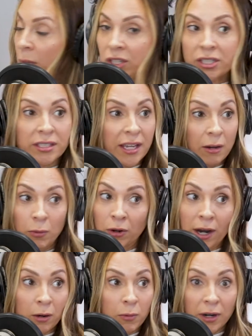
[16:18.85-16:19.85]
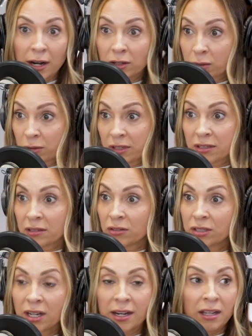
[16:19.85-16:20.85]
We just can't. We're not a warehouse for this
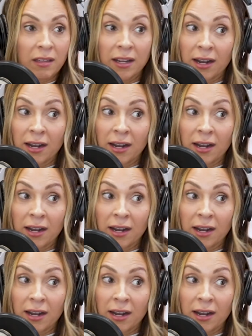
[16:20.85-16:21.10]
little tiny thing.